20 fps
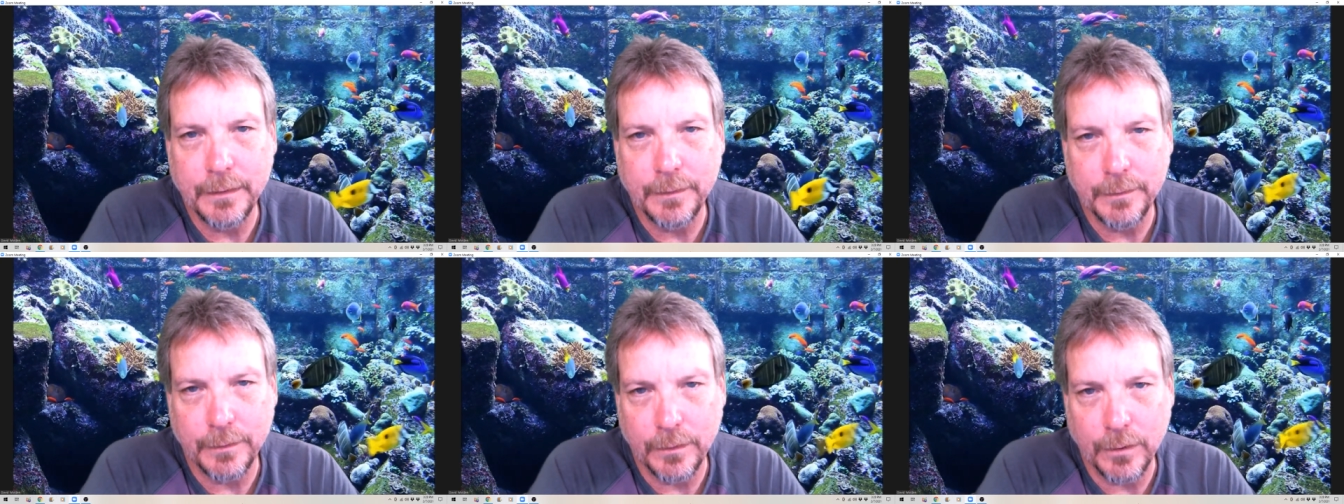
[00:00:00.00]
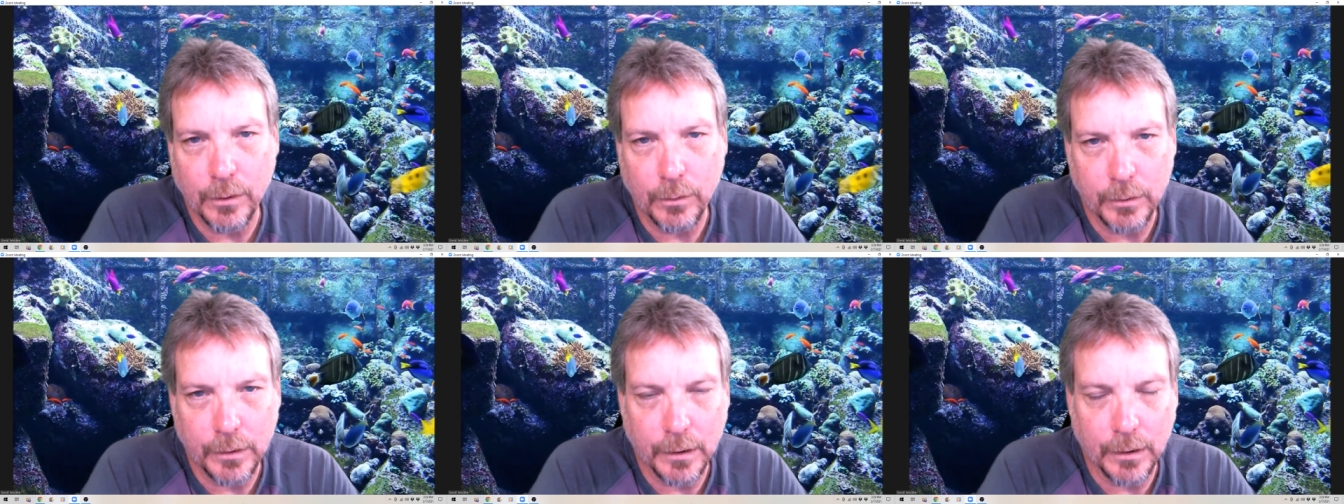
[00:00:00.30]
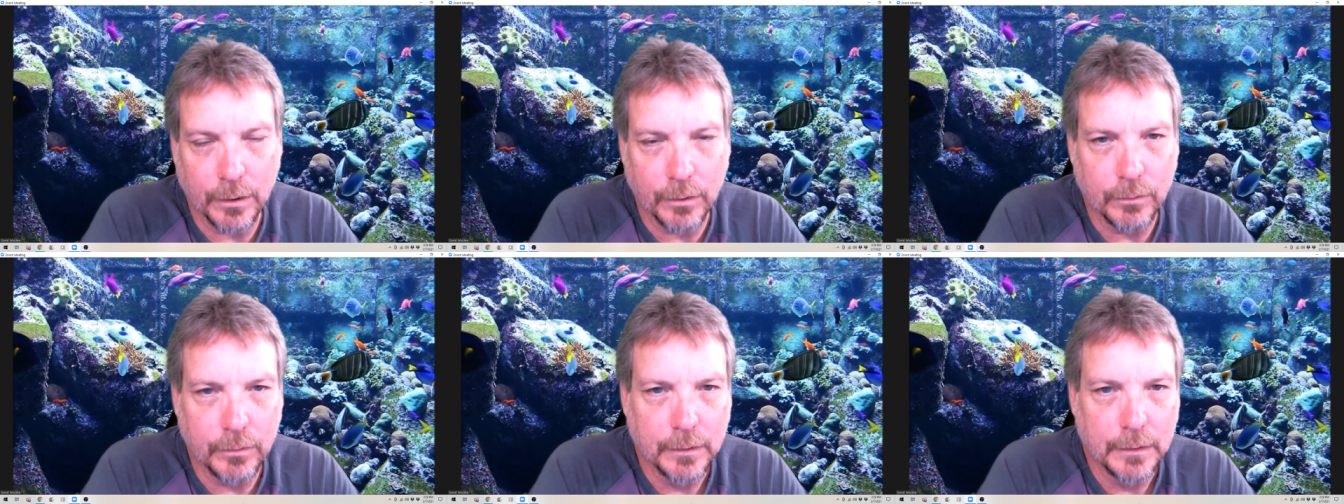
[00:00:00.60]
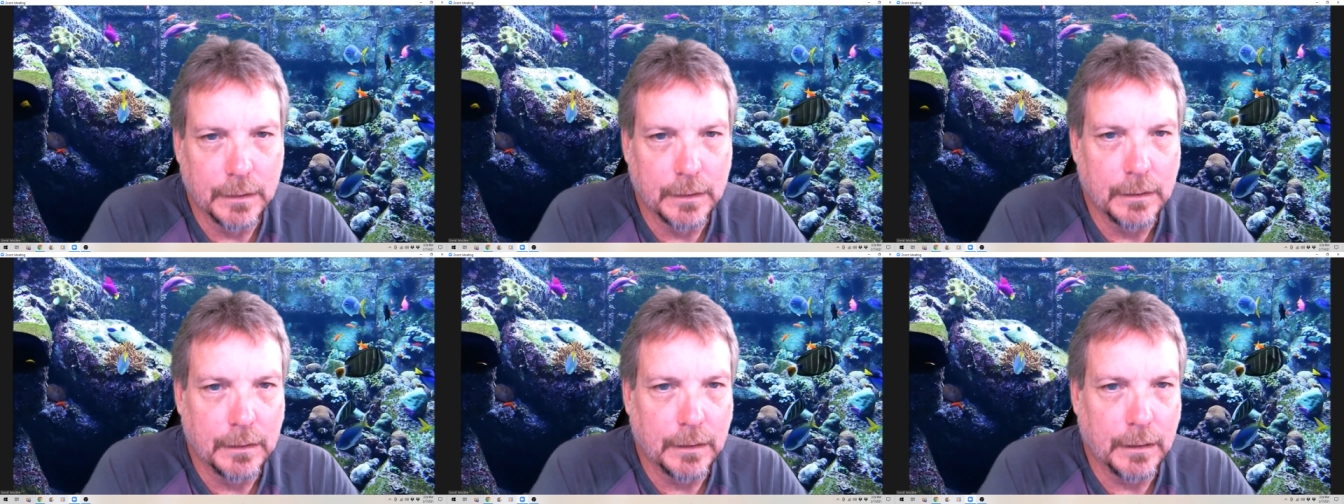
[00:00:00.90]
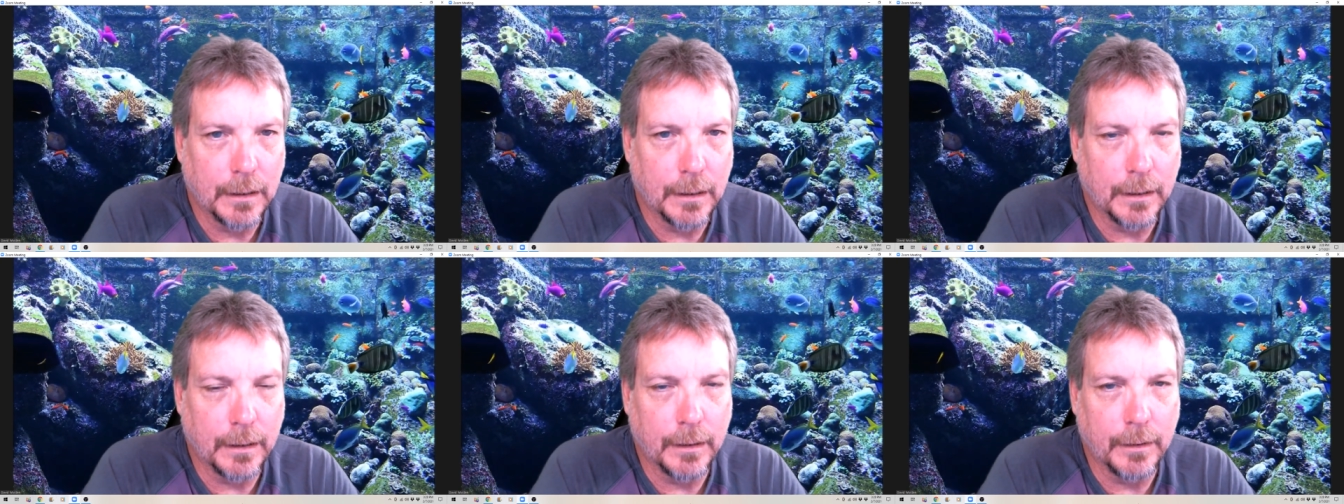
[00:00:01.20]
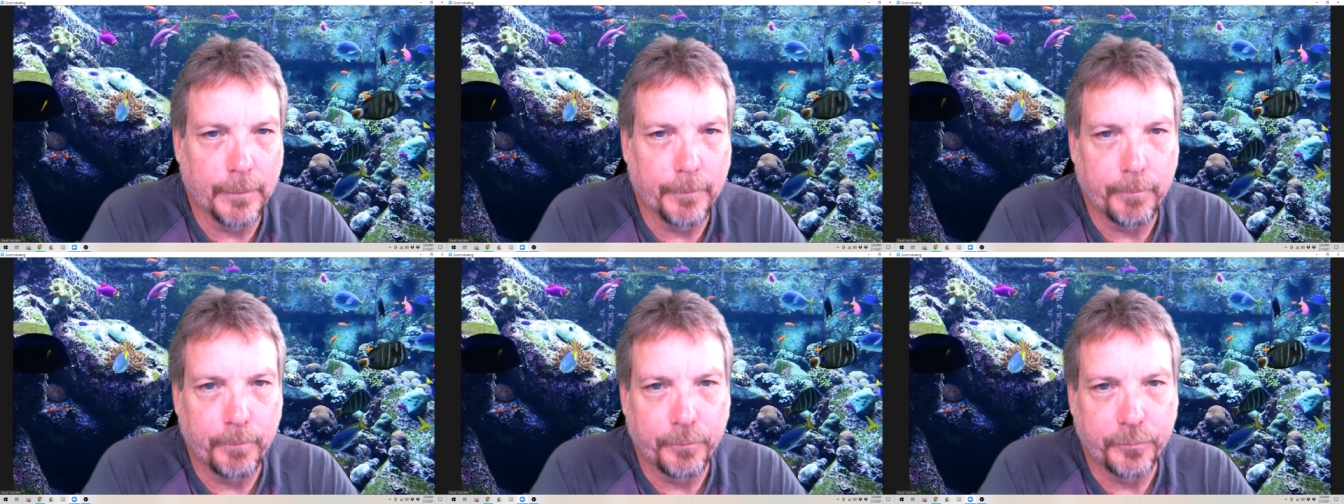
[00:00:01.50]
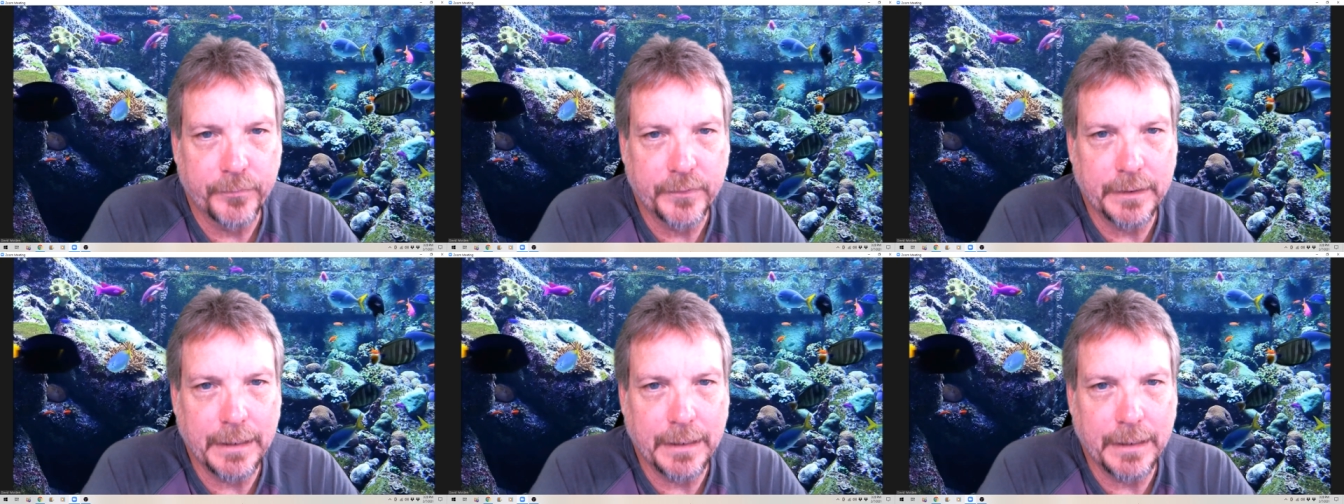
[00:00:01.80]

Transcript: is a no go, um,